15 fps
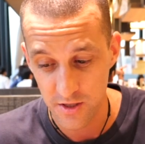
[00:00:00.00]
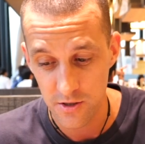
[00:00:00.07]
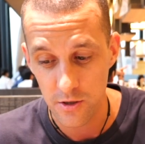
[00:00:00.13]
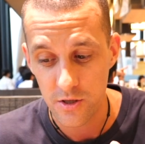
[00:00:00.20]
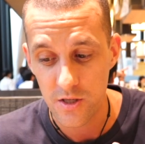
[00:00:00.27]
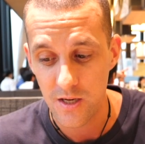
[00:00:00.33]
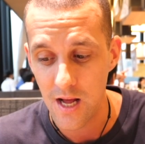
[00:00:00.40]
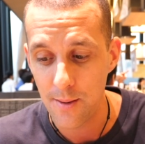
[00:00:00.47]
There's
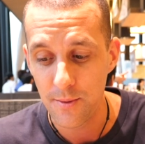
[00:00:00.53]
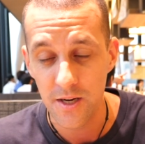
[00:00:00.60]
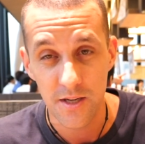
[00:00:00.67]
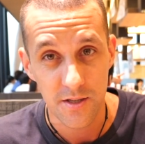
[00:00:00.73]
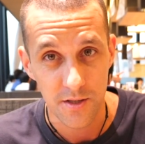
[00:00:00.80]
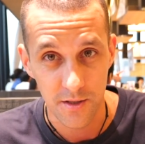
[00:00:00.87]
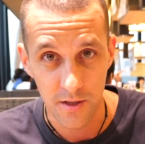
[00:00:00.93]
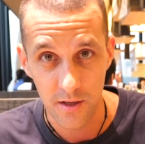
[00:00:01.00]
no
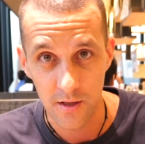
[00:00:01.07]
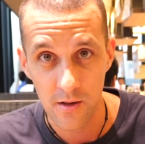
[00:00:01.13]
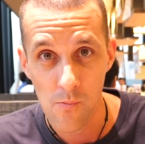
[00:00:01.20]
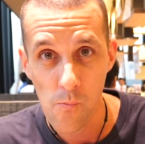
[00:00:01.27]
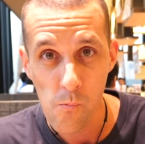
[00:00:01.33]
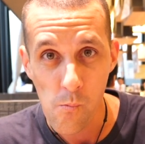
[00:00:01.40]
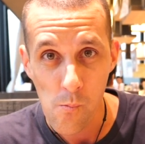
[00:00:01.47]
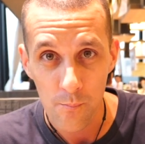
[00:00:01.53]
sliminess in the
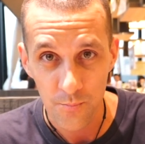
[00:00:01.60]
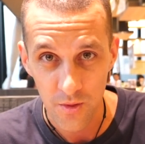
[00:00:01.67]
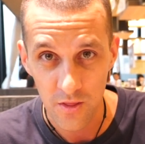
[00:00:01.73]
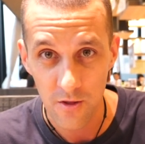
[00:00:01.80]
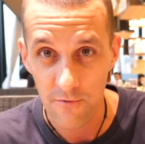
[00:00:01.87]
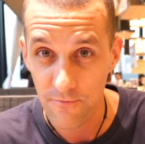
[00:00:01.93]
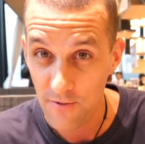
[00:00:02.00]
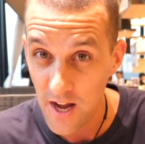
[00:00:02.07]

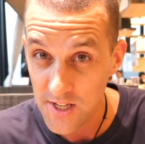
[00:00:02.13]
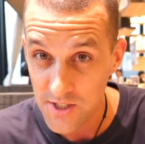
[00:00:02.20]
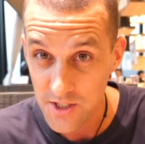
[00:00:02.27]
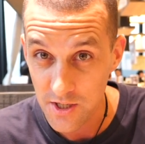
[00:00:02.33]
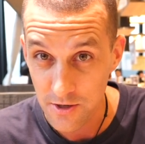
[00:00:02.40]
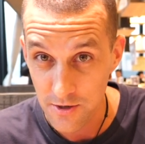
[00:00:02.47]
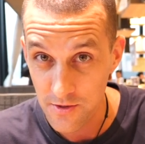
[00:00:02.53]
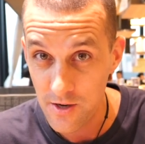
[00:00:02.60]
in the fats
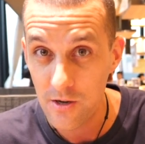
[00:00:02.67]
that are in